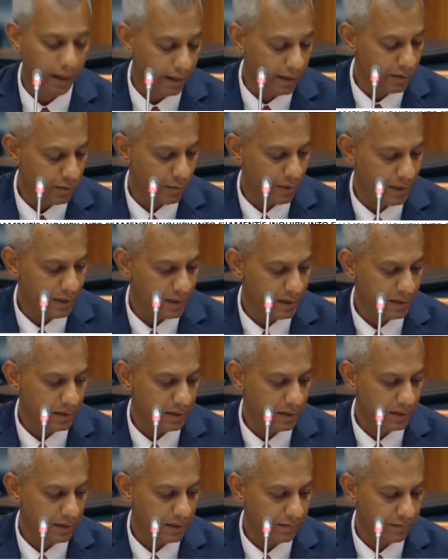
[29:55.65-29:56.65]
In
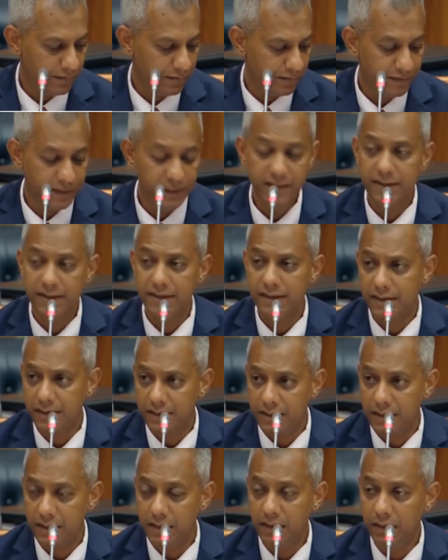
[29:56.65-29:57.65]

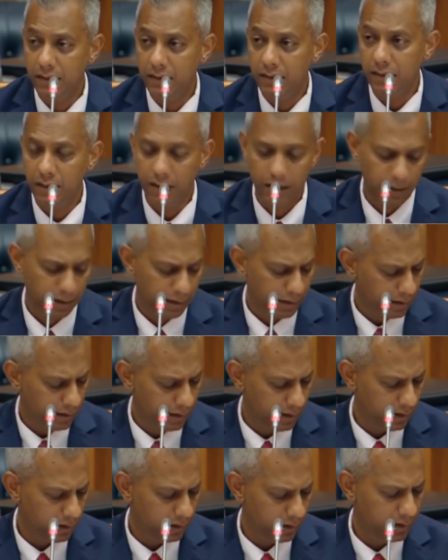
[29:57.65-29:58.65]
2015-16,
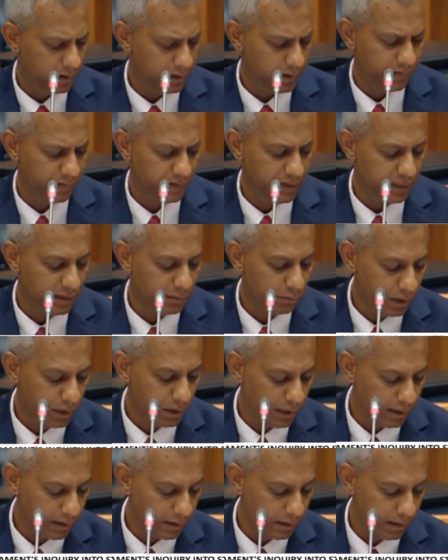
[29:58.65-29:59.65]
The 17
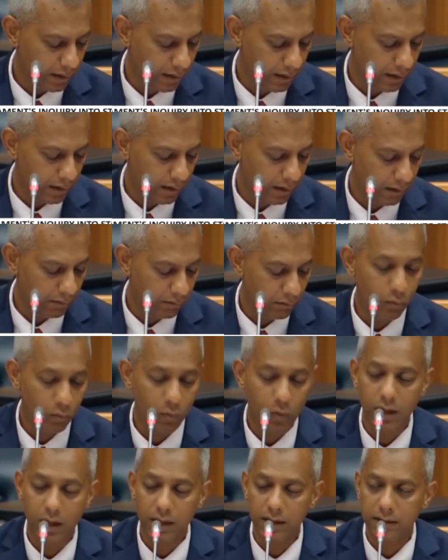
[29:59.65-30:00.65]
billion
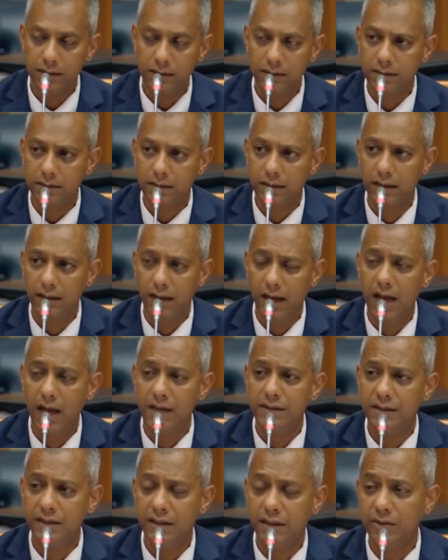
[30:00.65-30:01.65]
was
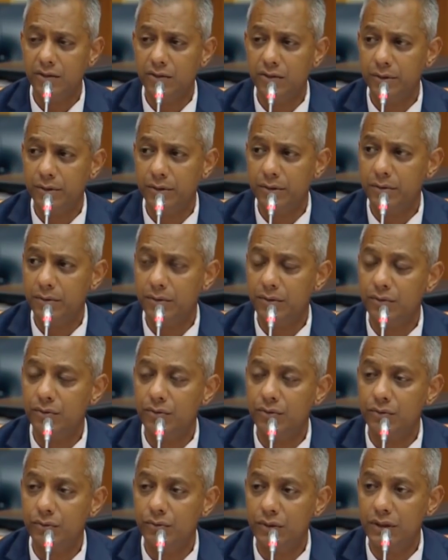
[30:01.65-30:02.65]
largely attributable
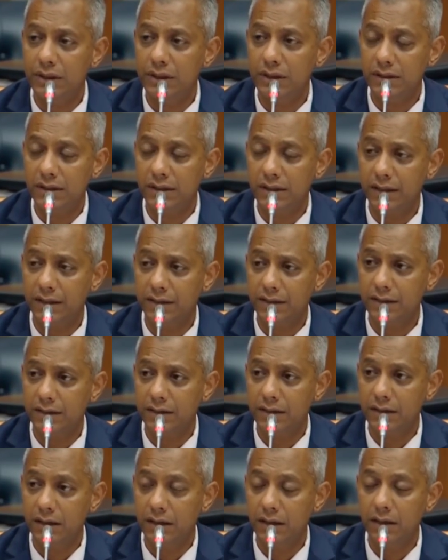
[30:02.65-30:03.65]
to the
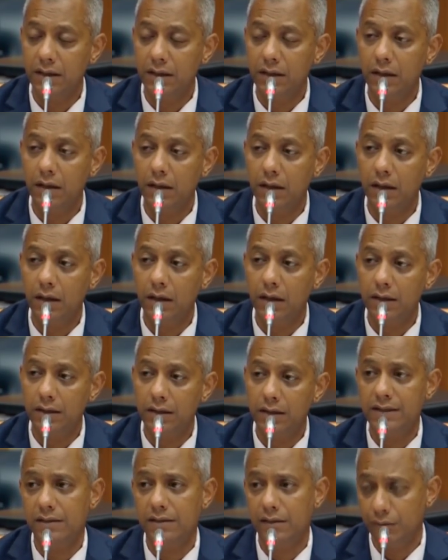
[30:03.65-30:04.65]
reduction in
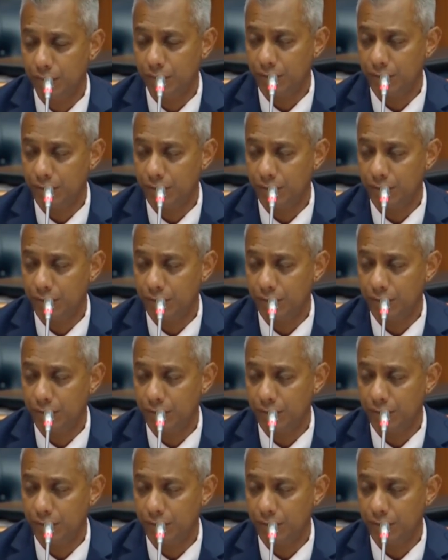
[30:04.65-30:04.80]
diesel